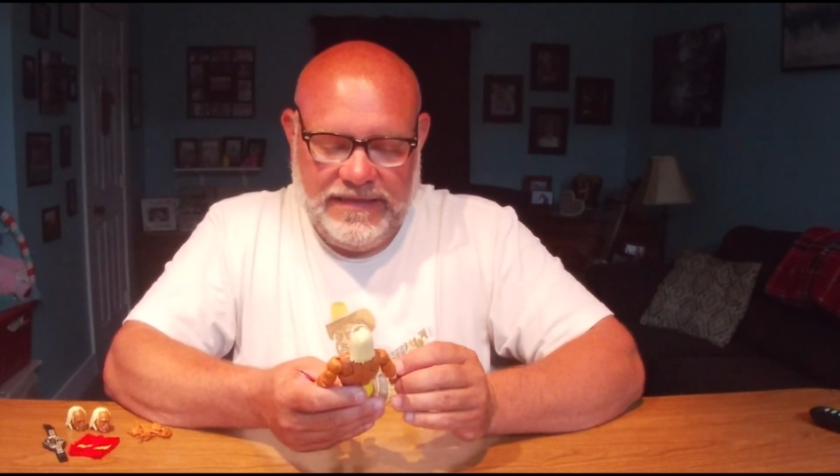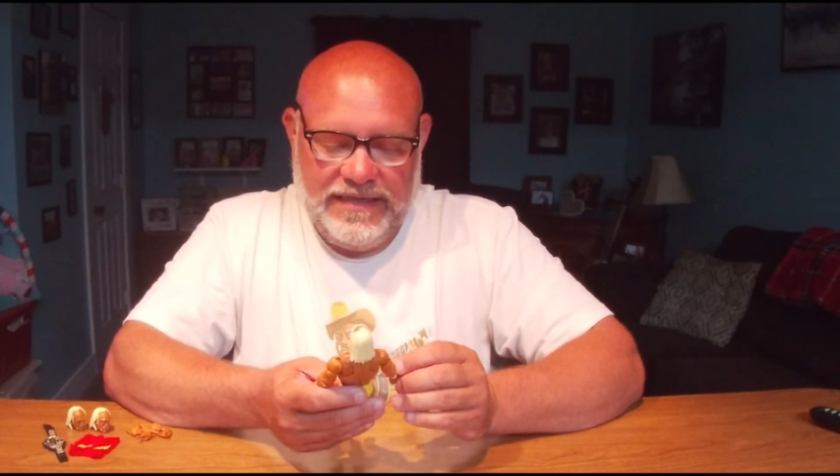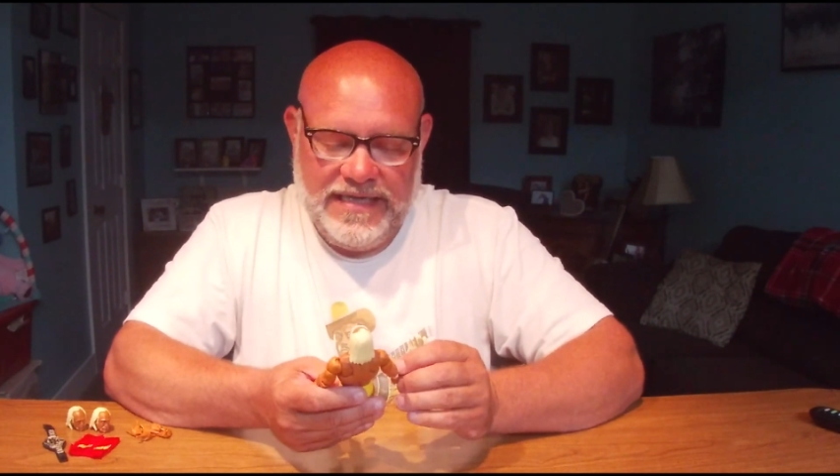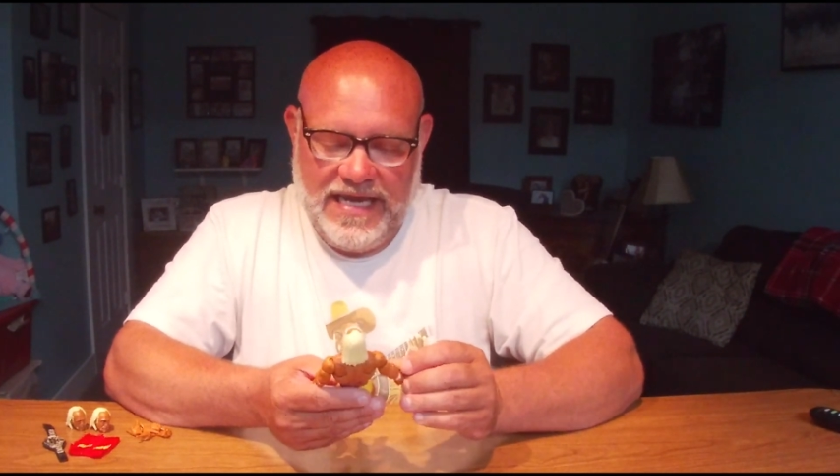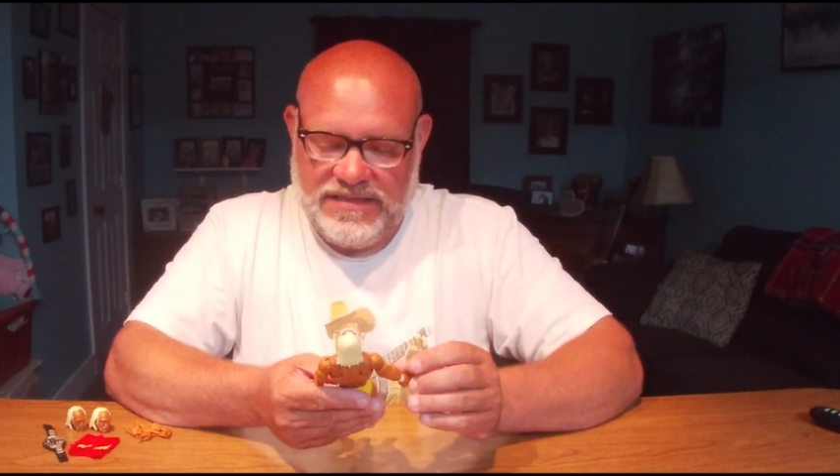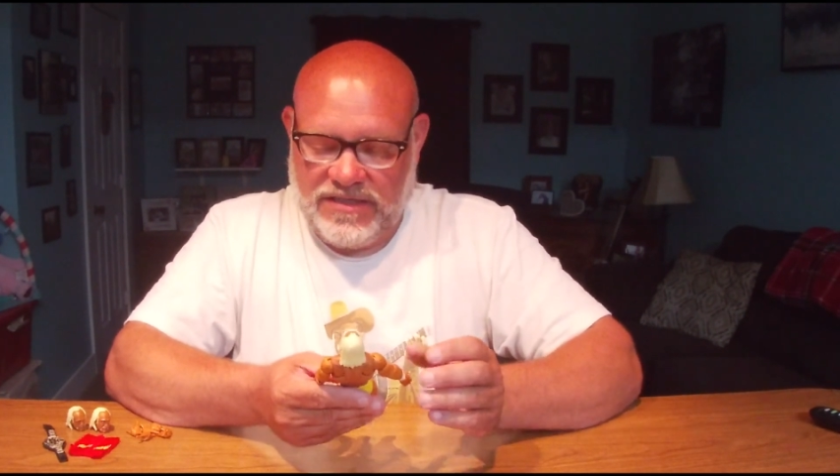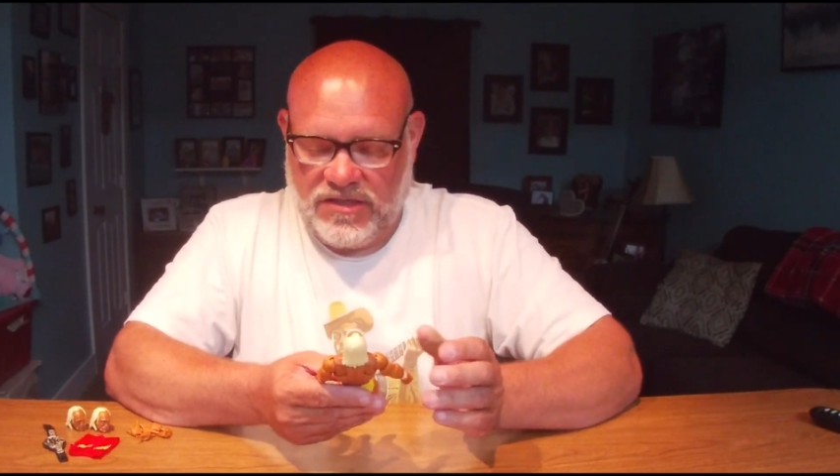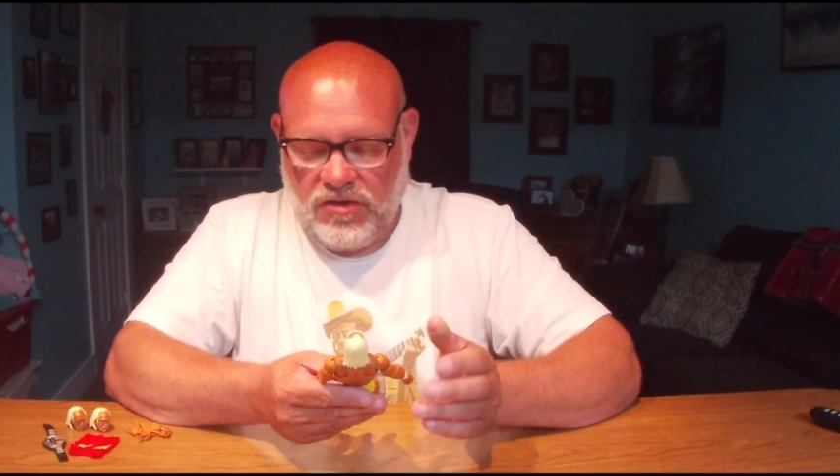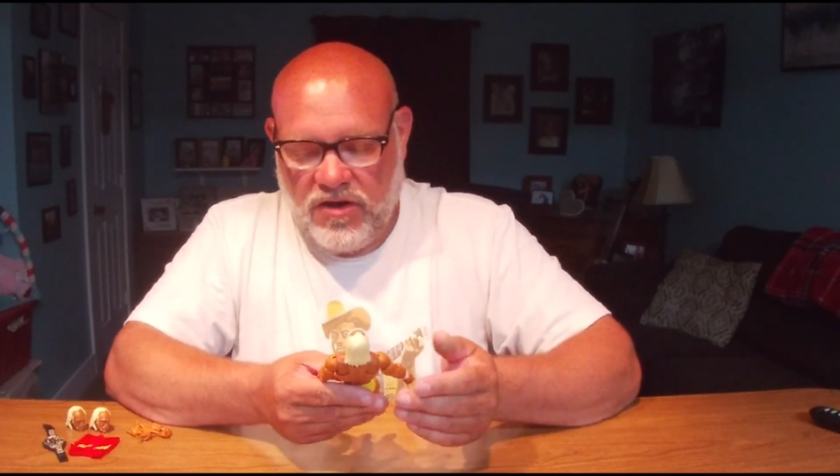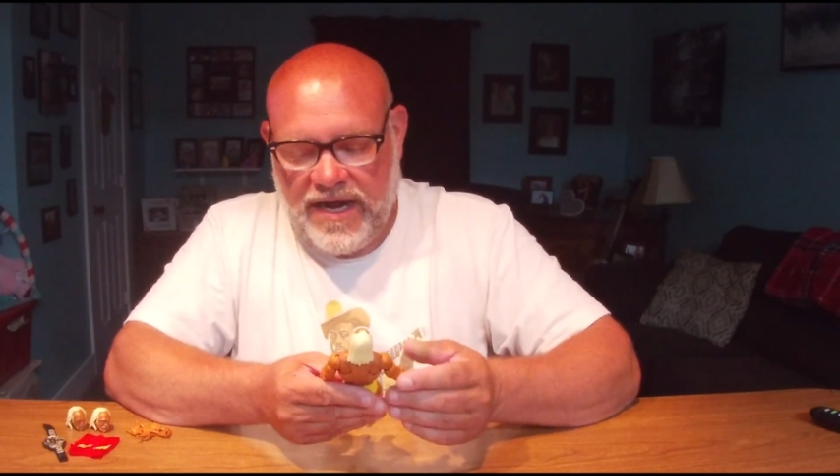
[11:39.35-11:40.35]
He has a
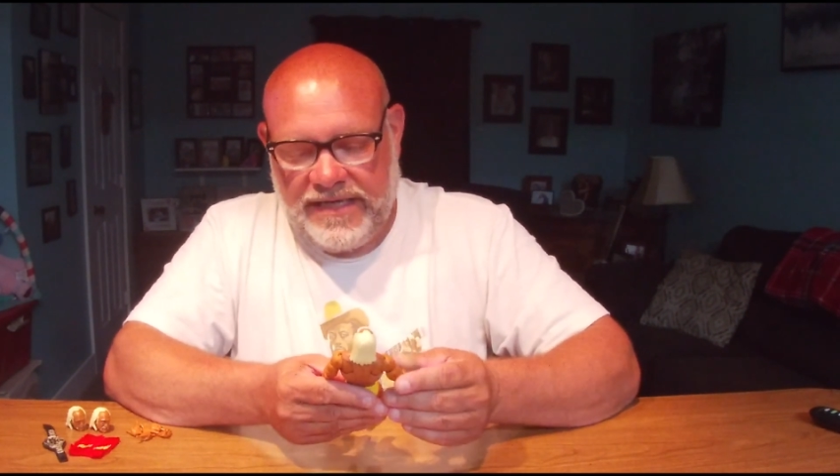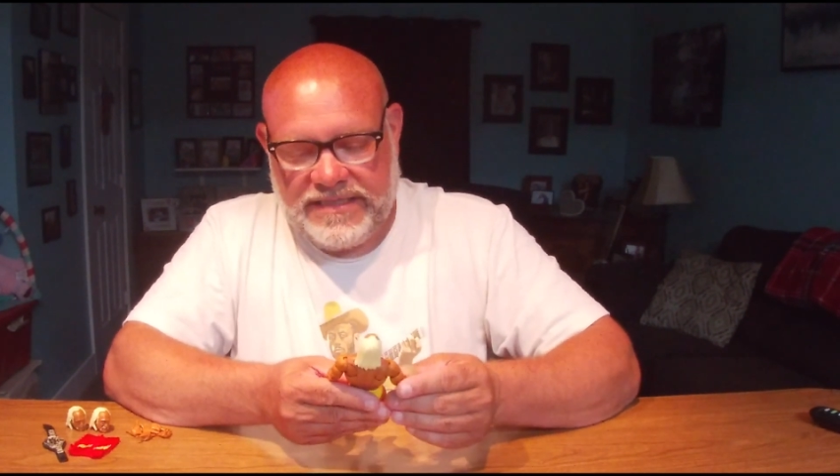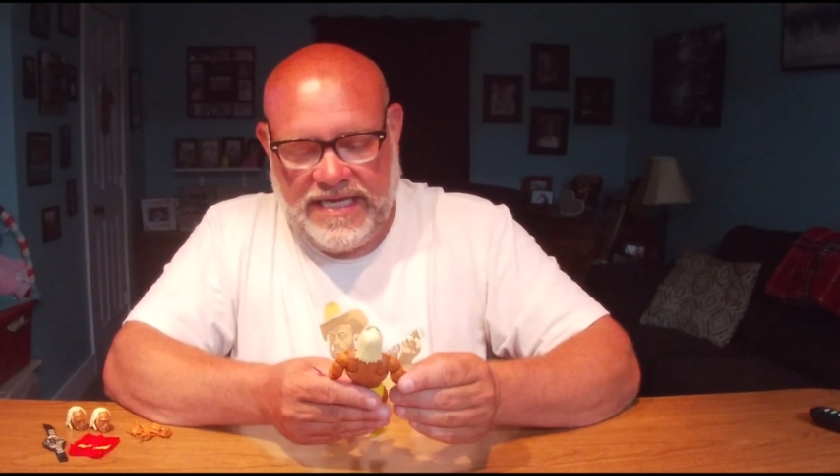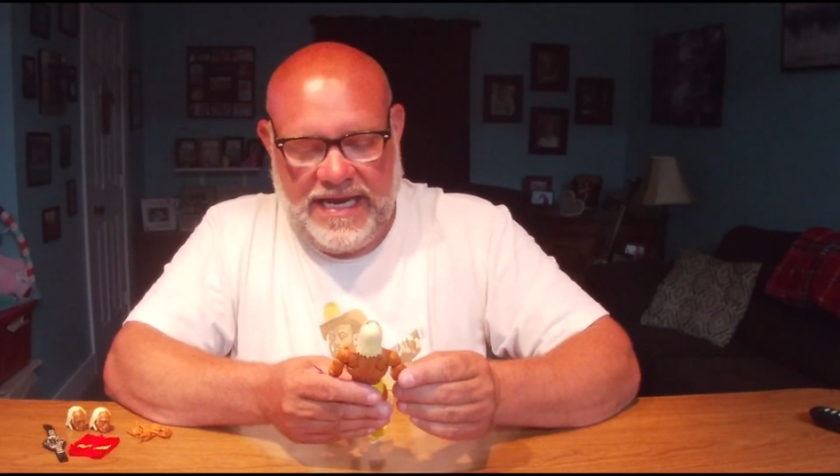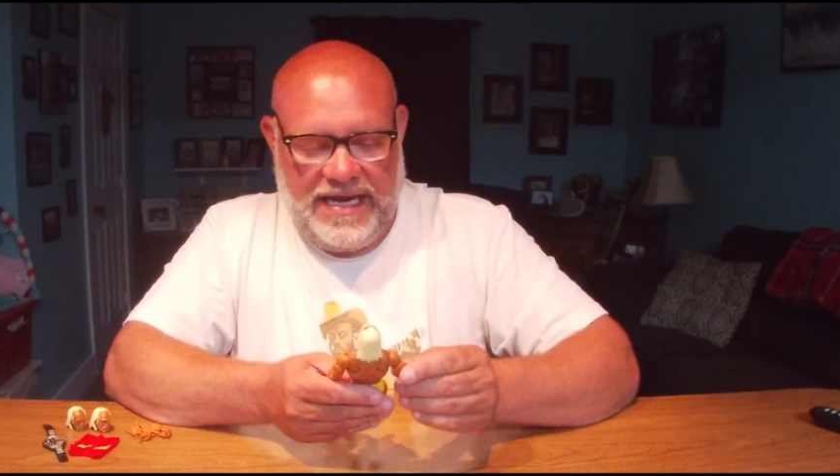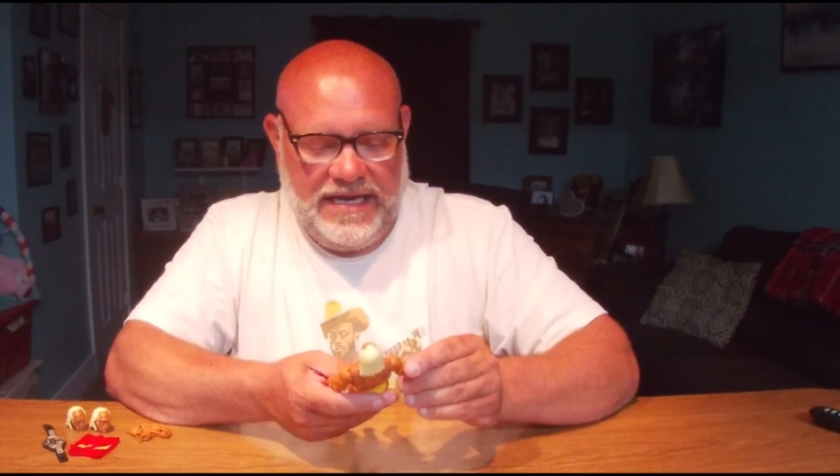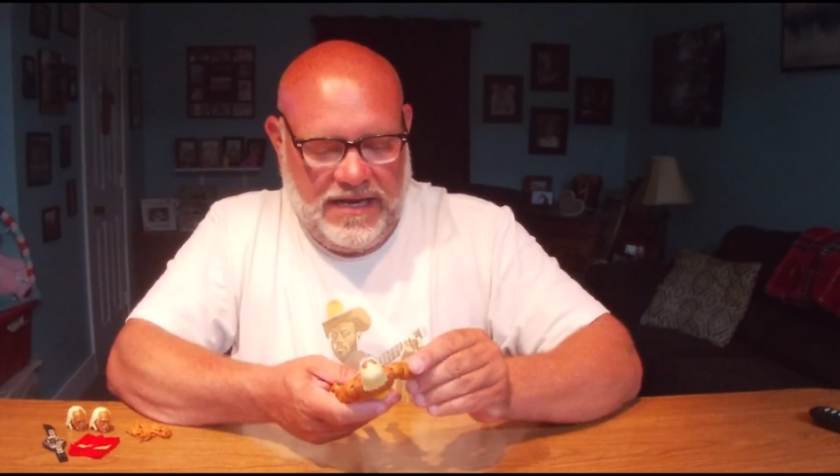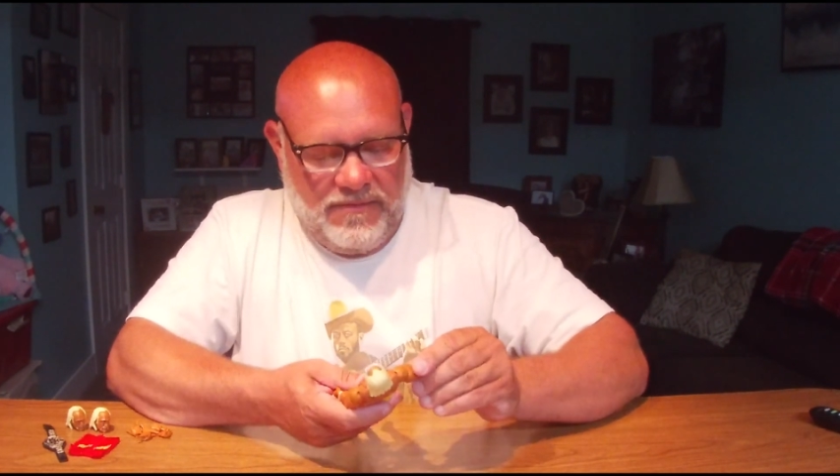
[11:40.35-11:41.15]
great tan.